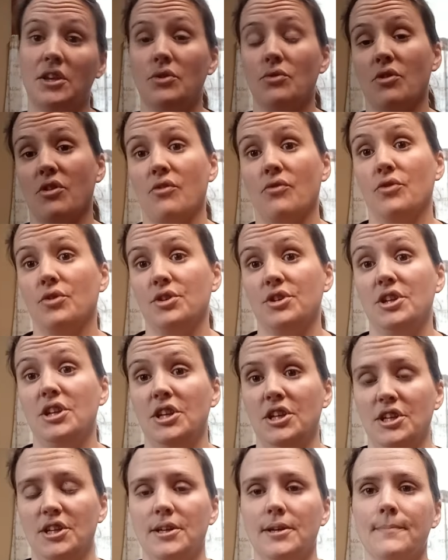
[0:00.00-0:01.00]
I use for
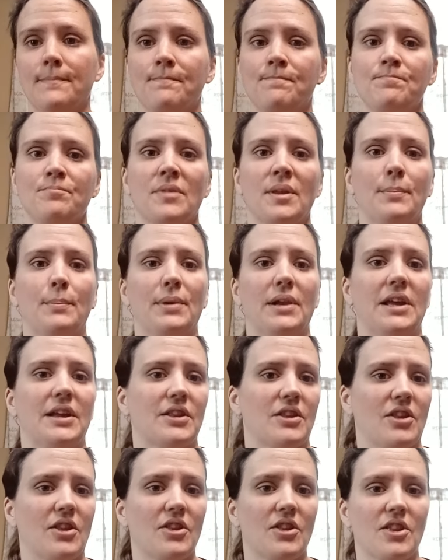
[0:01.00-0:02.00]
tea
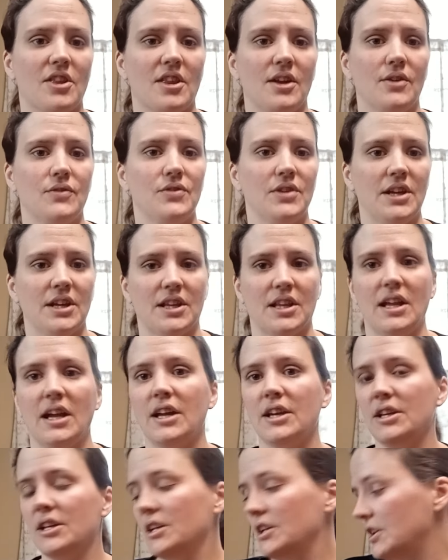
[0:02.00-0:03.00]
blends and stuff like
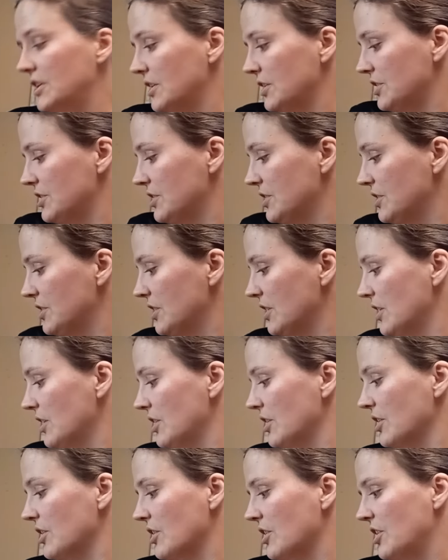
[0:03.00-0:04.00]
that in the
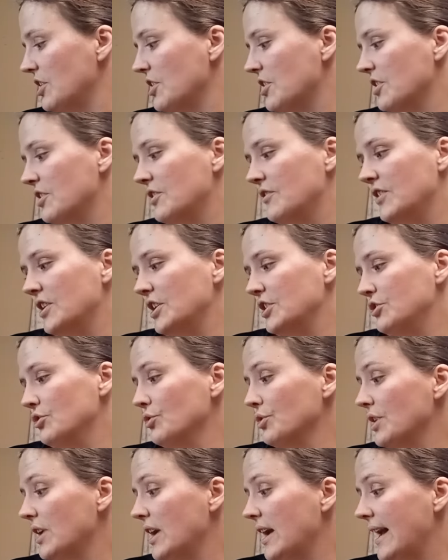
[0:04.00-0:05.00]
season where I
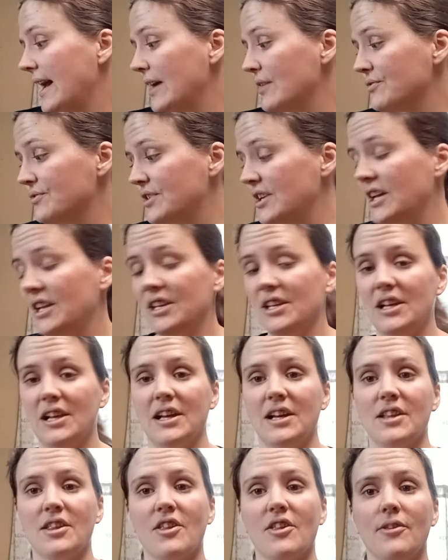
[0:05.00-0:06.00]
don't have
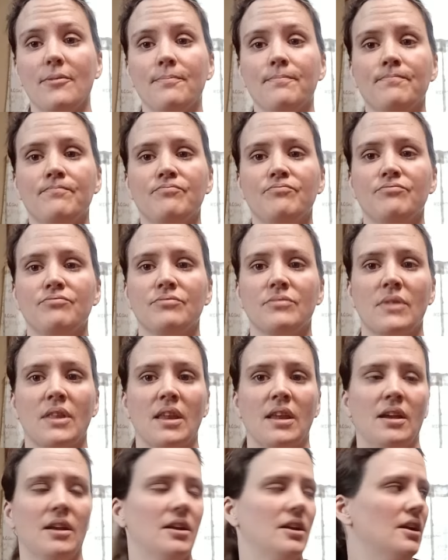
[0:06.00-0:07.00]
dandelions.
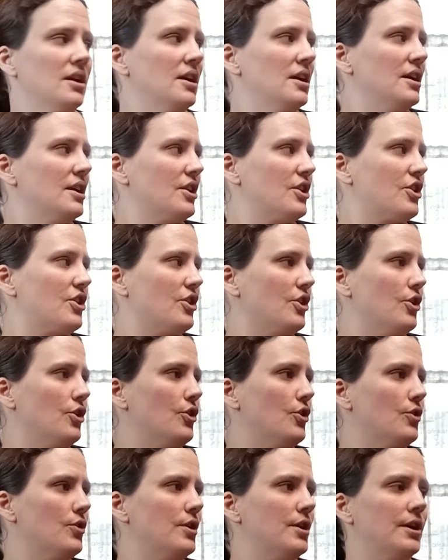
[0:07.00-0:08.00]

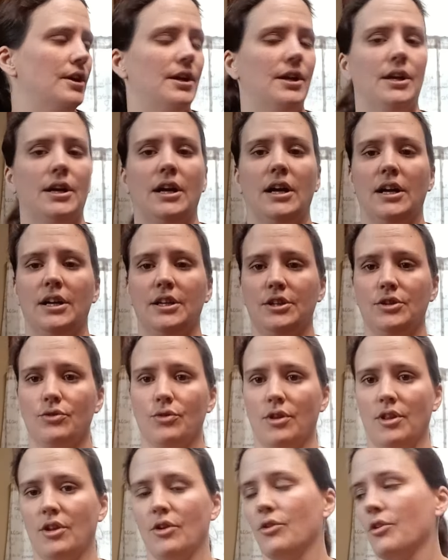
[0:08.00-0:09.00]
So I
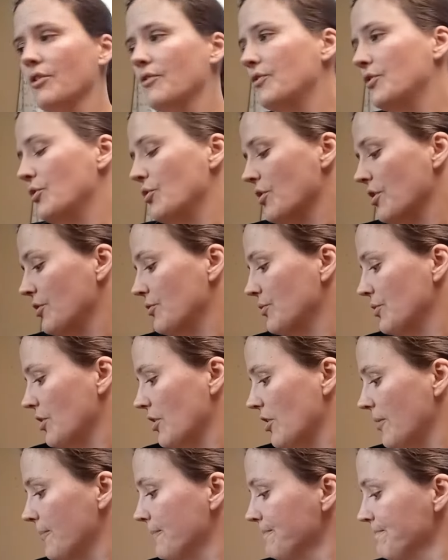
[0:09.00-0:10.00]
use those frozen
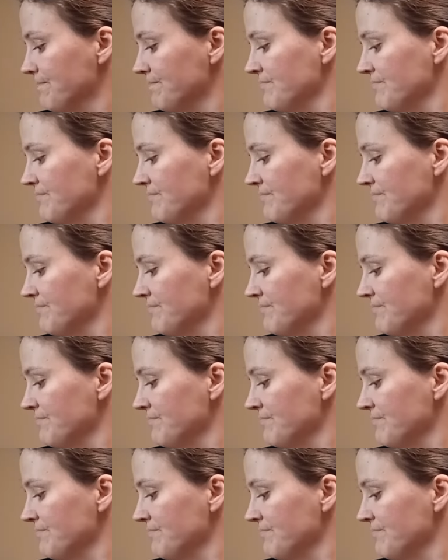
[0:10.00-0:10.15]
ones.